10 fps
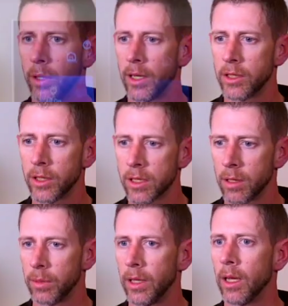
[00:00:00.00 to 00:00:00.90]
but it's just
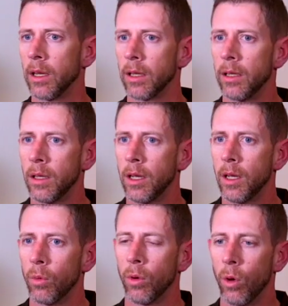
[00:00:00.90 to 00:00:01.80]
the beginning.
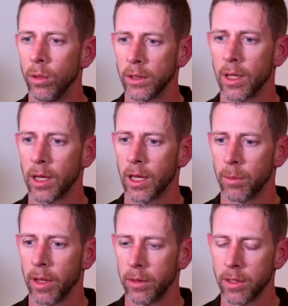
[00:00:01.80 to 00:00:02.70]
We're only talking
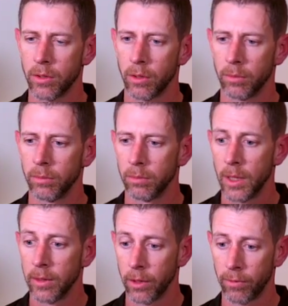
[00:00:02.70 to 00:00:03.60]
about, these are,
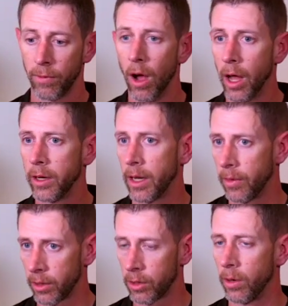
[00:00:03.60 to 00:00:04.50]
they're fun and
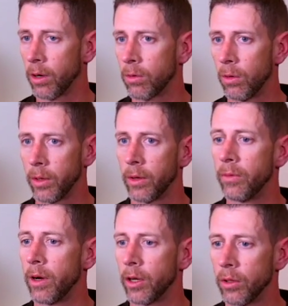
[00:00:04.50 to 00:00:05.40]
they're critical and
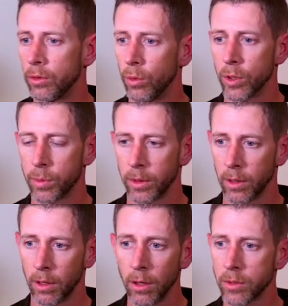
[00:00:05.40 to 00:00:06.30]
they're very good tools, but
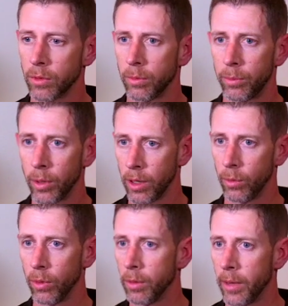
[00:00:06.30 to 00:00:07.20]
they're also pretty
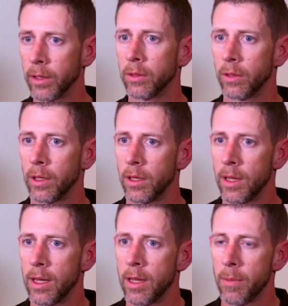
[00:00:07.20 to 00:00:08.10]
rudimentary
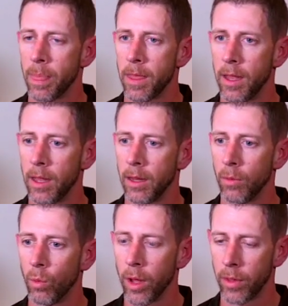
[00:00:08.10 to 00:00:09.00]
in
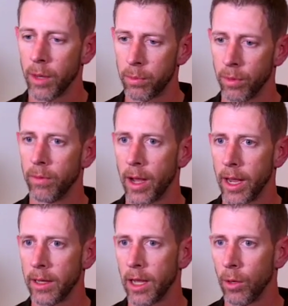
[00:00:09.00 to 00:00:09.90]
what they
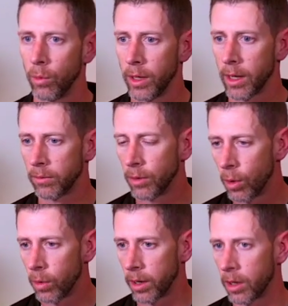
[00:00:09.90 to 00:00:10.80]
provide, and we have
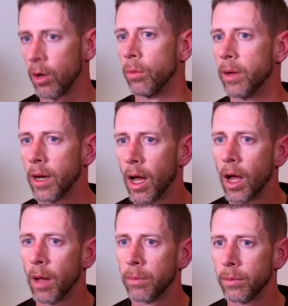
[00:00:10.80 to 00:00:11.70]
nowhere to go but
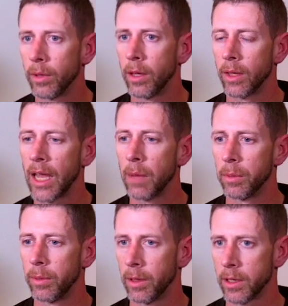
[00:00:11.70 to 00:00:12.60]
up in the
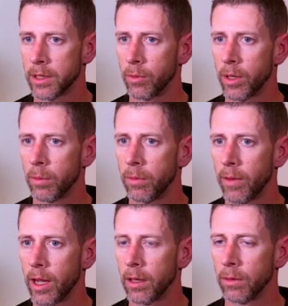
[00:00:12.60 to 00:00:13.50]
capabilities that we can
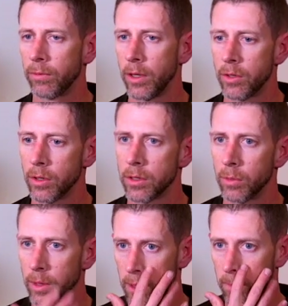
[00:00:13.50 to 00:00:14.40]
provide and the features that
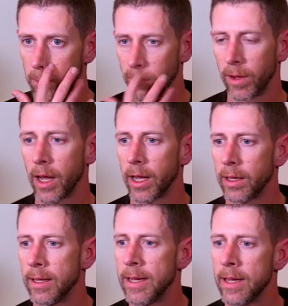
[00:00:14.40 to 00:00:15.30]
we can provide,
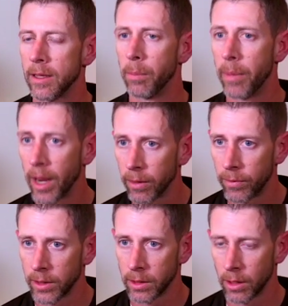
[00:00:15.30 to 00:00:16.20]
the
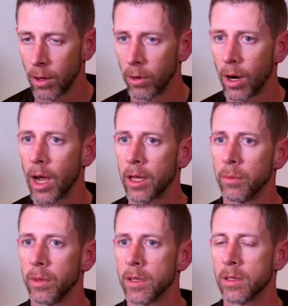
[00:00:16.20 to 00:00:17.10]
benefit to the owner
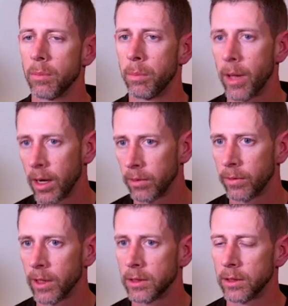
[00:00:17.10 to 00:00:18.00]
occupants, the
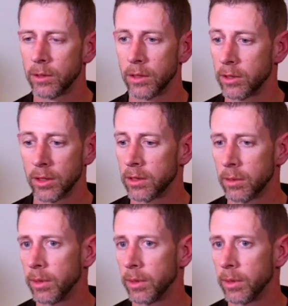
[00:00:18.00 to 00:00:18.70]
benefits. It's just the